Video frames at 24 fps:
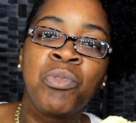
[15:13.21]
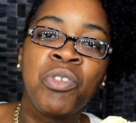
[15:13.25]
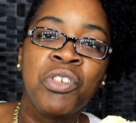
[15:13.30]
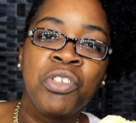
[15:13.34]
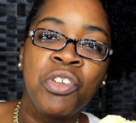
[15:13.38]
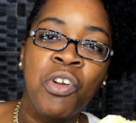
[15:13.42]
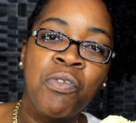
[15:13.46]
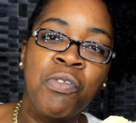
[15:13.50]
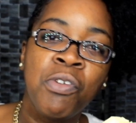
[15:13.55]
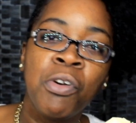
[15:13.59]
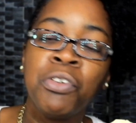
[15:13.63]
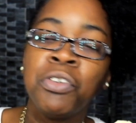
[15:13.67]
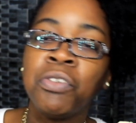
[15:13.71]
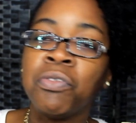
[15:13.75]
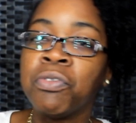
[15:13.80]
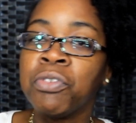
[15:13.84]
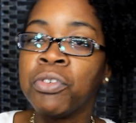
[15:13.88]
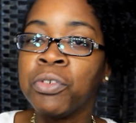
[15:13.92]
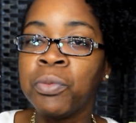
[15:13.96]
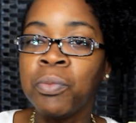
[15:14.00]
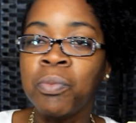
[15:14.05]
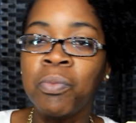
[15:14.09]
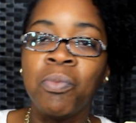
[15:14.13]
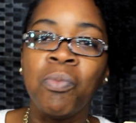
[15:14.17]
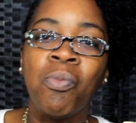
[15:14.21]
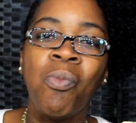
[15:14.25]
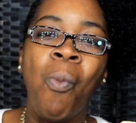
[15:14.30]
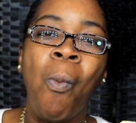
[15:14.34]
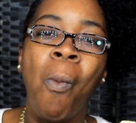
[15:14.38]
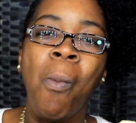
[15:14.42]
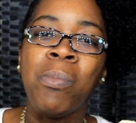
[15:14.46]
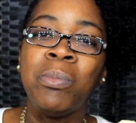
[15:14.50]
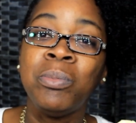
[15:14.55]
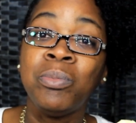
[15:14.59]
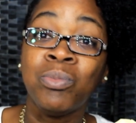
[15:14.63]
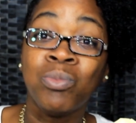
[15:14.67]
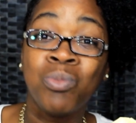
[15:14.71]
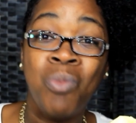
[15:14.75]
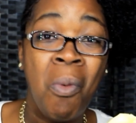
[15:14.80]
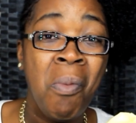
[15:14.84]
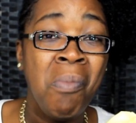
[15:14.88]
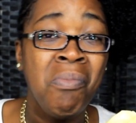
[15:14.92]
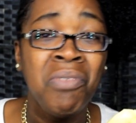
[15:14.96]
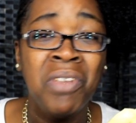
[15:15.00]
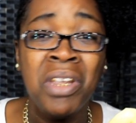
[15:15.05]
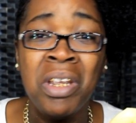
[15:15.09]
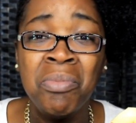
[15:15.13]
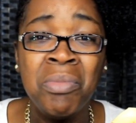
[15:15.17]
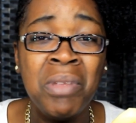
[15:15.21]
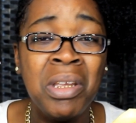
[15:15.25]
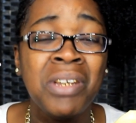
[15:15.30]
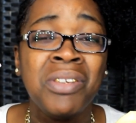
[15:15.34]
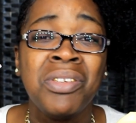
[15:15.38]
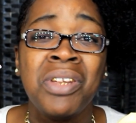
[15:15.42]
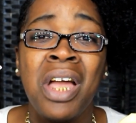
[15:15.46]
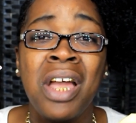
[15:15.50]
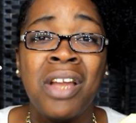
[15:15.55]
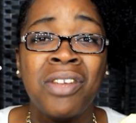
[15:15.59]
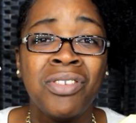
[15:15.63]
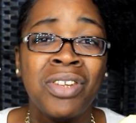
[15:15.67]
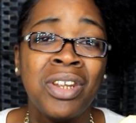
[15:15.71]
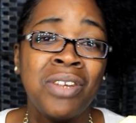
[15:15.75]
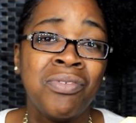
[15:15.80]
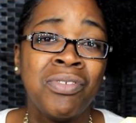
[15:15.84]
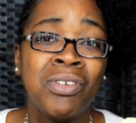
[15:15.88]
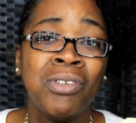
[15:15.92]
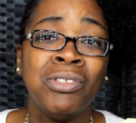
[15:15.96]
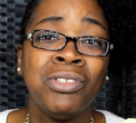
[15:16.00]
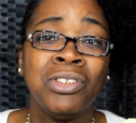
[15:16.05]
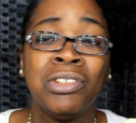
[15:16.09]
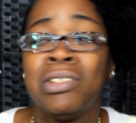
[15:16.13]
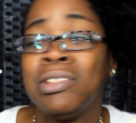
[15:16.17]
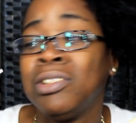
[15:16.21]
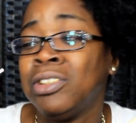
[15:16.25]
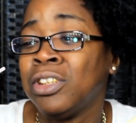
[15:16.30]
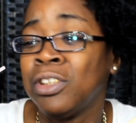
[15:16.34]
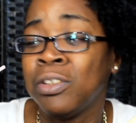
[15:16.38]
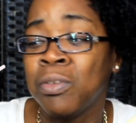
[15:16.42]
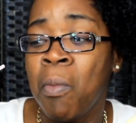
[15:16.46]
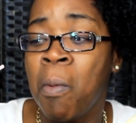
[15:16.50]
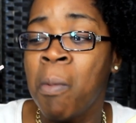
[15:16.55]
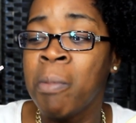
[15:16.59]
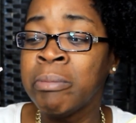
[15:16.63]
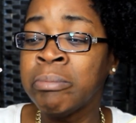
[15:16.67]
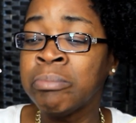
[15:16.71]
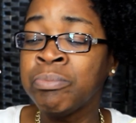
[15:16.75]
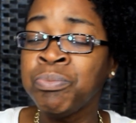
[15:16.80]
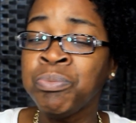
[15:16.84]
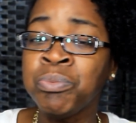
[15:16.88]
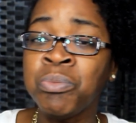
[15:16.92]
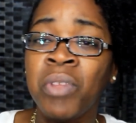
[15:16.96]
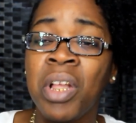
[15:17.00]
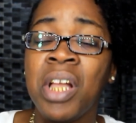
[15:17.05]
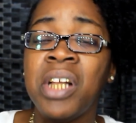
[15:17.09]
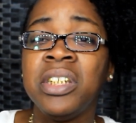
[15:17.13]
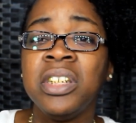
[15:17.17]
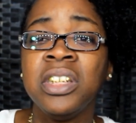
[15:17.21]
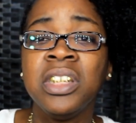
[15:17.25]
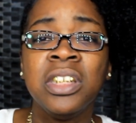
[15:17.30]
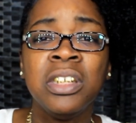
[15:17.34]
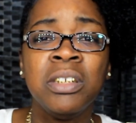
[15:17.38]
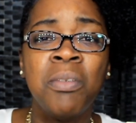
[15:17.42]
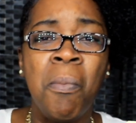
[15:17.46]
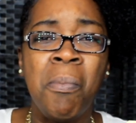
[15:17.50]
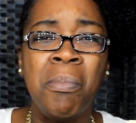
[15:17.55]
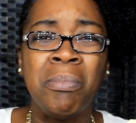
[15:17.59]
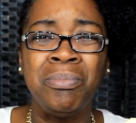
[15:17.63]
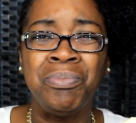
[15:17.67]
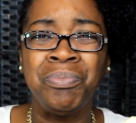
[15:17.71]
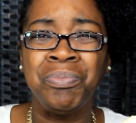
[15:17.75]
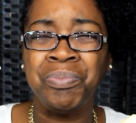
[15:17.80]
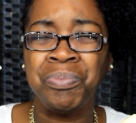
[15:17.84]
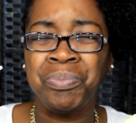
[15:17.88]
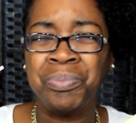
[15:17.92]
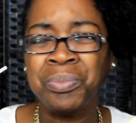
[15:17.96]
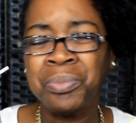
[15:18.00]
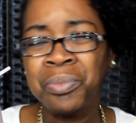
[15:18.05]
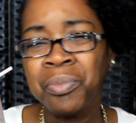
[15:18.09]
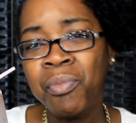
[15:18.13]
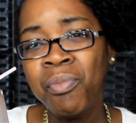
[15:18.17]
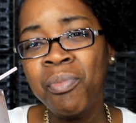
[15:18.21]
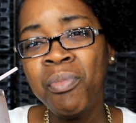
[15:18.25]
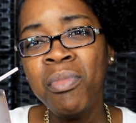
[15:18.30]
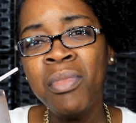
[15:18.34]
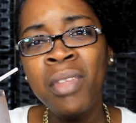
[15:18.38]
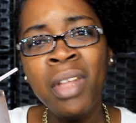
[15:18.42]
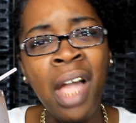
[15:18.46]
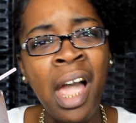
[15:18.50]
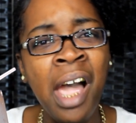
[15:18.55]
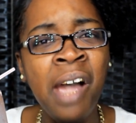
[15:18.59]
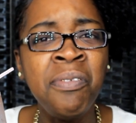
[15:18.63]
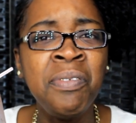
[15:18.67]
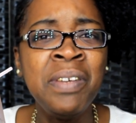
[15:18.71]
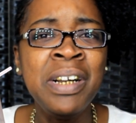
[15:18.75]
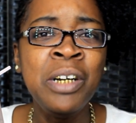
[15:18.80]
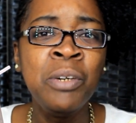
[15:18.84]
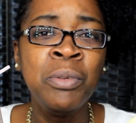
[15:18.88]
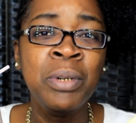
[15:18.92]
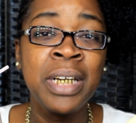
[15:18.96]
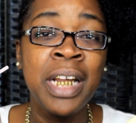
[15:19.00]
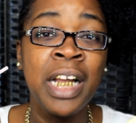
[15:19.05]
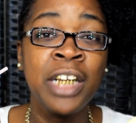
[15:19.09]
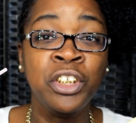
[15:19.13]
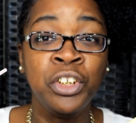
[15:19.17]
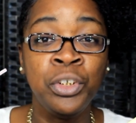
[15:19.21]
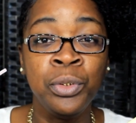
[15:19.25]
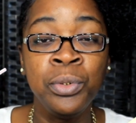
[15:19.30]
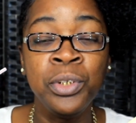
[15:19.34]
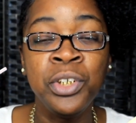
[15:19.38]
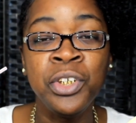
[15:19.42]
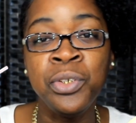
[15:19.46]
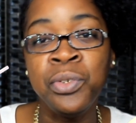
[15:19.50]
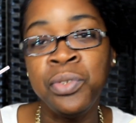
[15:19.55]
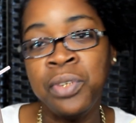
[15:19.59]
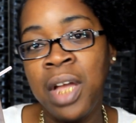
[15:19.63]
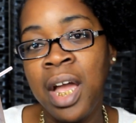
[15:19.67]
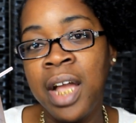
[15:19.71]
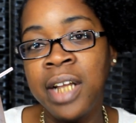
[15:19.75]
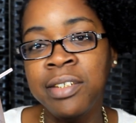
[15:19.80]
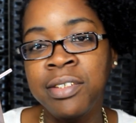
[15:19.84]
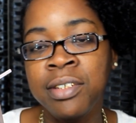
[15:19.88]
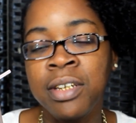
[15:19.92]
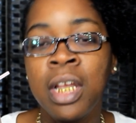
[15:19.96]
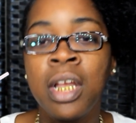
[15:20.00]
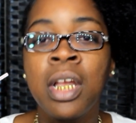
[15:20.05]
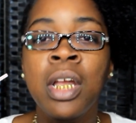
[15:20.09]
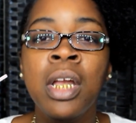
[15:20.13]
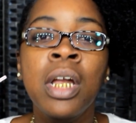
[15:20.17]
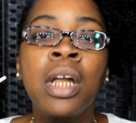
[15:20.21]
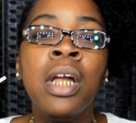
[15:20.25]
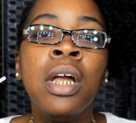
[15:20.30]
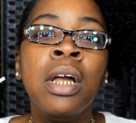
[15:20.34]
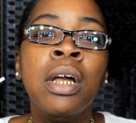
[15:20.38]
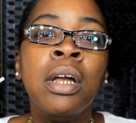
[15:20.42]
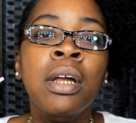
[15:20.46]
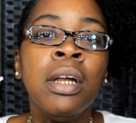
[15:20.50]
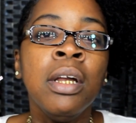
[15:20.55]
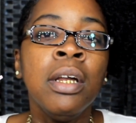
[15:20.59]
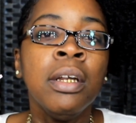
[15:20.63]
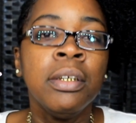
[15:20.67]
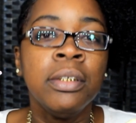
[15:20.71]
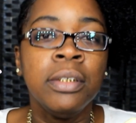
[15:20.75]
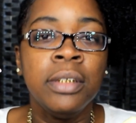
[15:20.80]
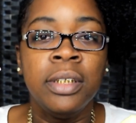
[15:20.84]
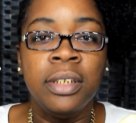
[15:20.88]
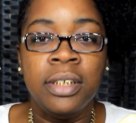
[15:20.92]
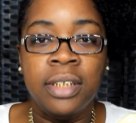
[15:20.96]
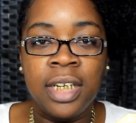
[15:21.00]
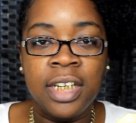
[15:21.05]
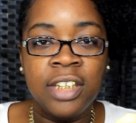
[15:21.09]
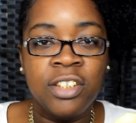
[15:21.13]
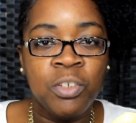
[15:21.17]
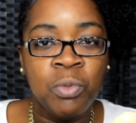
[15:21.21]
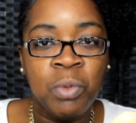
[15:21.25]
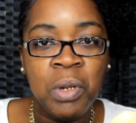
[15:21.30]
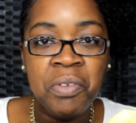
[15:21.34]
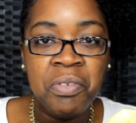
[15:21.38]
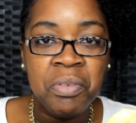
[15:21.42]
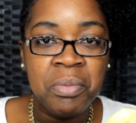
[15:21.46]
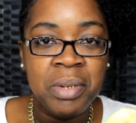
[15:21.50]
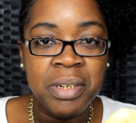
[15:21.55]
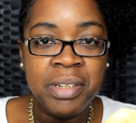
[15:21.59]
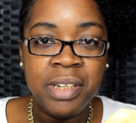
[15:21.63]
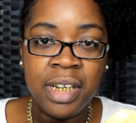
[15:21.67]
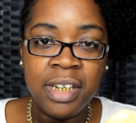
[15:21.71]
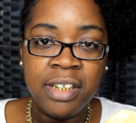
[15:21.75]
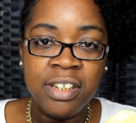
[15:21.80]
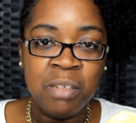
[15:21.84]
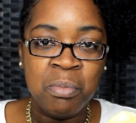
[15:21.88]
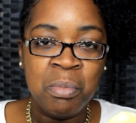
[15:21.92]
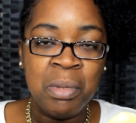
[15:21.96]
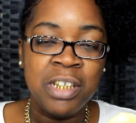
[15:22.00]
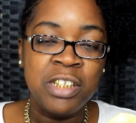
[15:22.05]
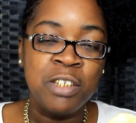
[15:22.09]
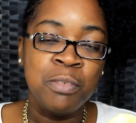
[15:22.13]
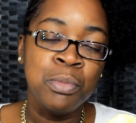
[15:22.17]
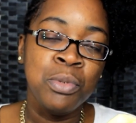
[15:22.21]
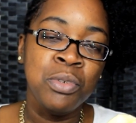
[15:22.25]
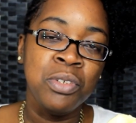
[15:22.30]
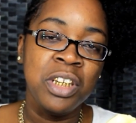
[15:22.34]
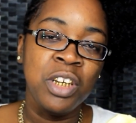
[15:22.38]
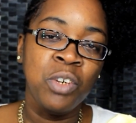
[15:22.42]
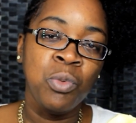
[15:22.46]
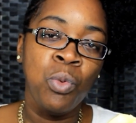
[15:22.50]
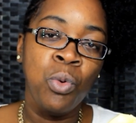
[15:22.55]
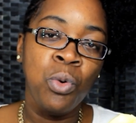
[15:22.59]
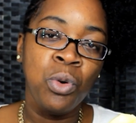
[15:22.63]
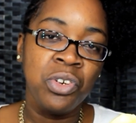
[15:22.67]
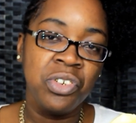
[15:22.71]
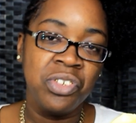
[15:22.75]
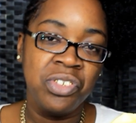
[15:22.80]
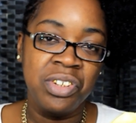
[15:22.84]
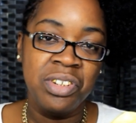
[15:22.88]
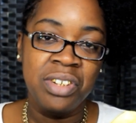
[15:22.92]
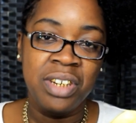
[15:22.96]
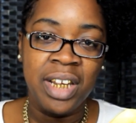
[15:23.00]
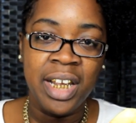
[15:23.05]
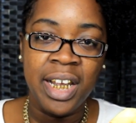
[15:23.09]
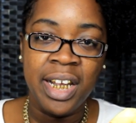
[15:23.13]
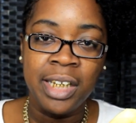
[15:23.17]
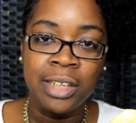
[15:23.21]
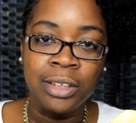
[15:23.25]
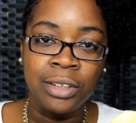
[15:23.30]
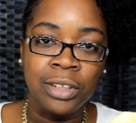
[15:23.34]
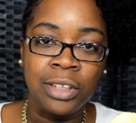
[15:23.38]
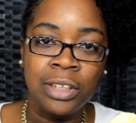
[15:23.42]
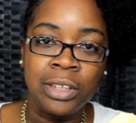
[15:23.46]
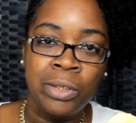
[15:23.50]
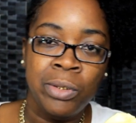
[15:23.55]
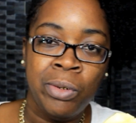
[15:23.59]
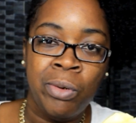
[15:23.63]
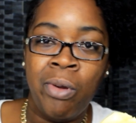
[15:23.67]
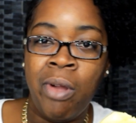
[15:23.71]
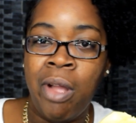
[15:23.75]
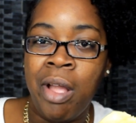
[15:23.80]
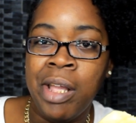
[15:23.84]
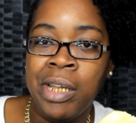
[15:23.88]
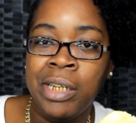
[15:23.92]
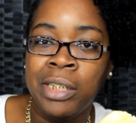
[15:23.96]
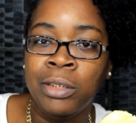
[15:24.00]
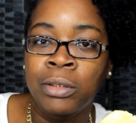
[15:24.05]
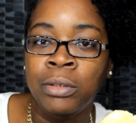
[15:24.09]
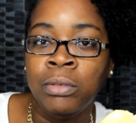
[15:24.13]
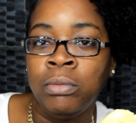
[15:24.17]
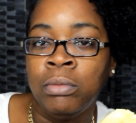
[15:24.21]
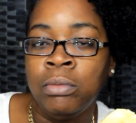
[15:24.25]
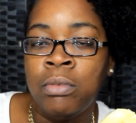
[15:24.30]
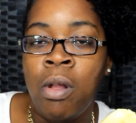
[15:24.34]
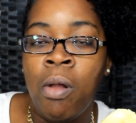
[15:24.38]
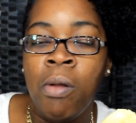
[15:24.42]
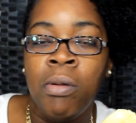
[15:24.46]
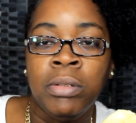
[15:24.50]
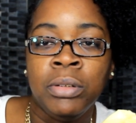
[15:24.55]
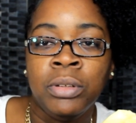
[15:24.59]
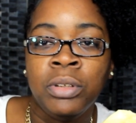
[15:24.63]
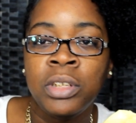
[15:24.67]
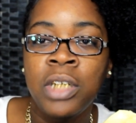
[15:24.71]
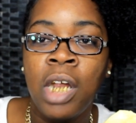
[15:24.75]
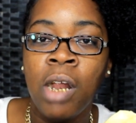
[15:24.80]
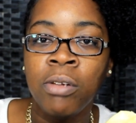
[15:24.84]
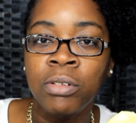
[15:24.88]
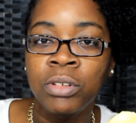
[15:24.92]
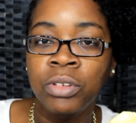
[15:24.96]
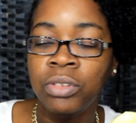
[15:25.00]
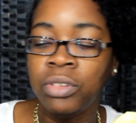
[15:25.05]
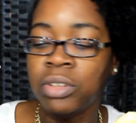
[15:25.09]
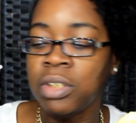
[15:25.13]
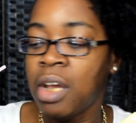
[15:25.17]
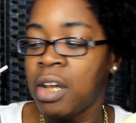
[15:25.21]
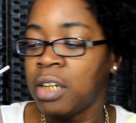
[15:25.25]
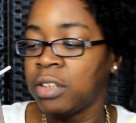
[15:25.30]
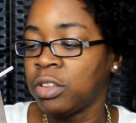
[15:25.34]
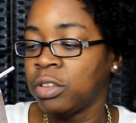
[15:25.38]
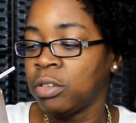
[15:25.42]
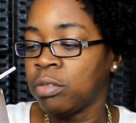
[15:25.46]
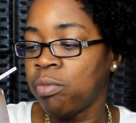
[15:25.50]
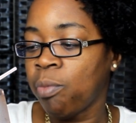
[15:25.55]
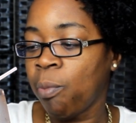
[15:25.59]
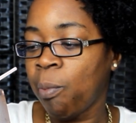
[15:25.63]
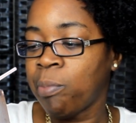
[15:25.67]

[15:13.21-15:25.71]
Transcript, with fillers: So frozen fruit, same thing as ice, they frozen. So, and then I find when I do use ice, it takes away from the taste of my smoothie. It waters it down. So I don't, I don't use ice.